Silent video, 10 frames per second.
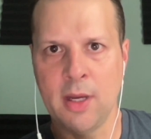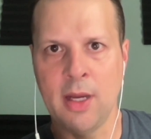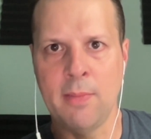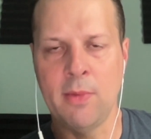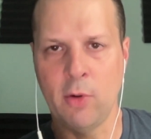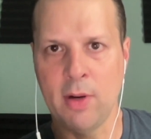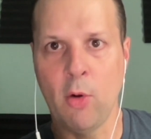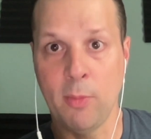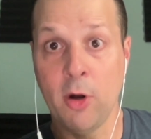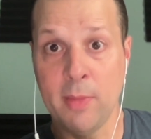
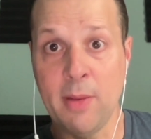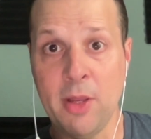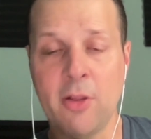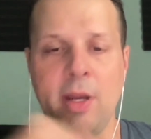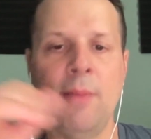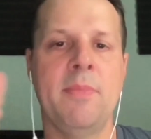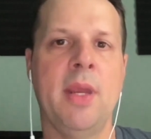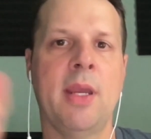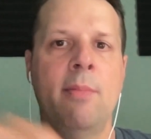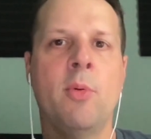or permeability,
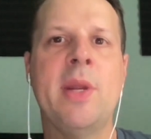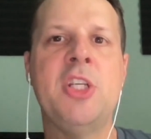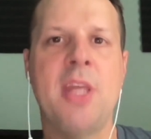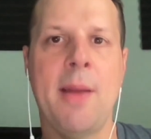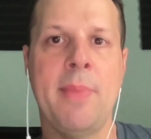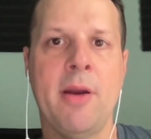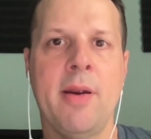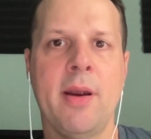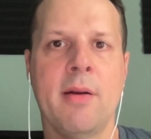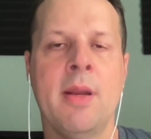it can breach that
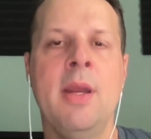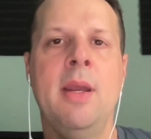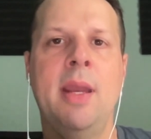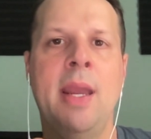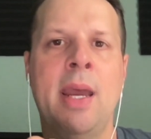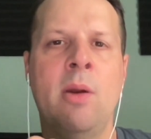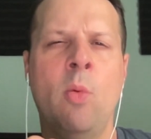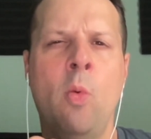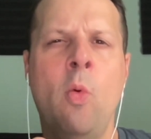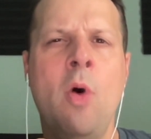barrier.
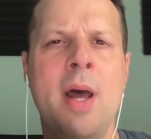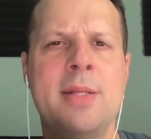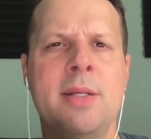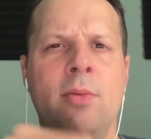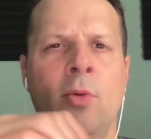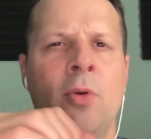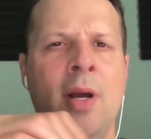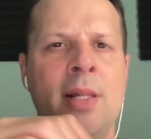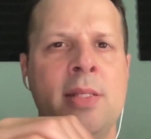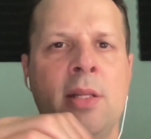And what
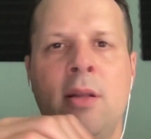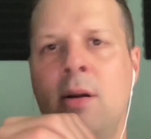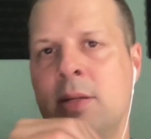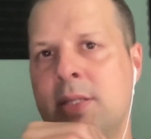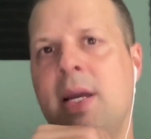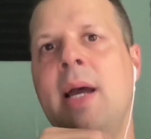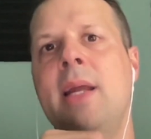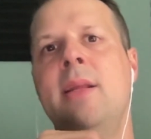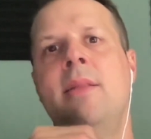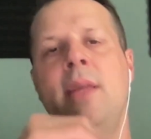runs
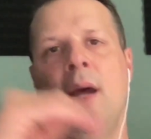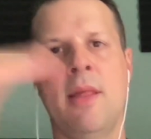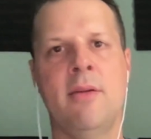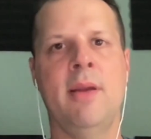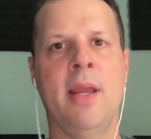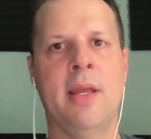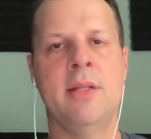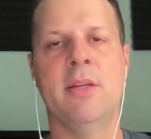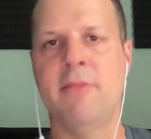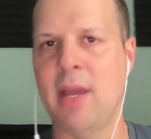alongside the other
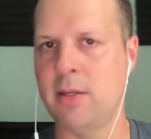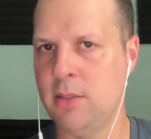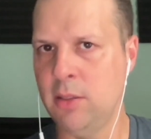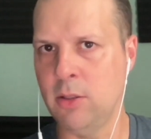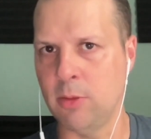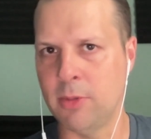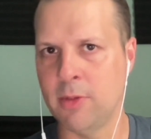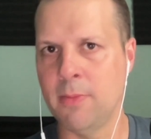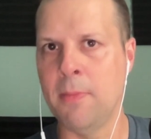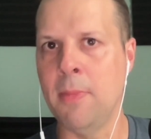end of that tube
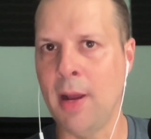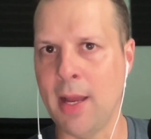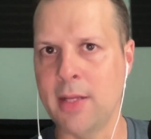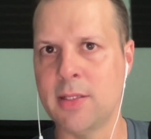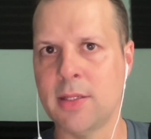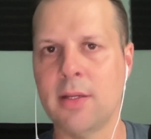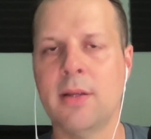but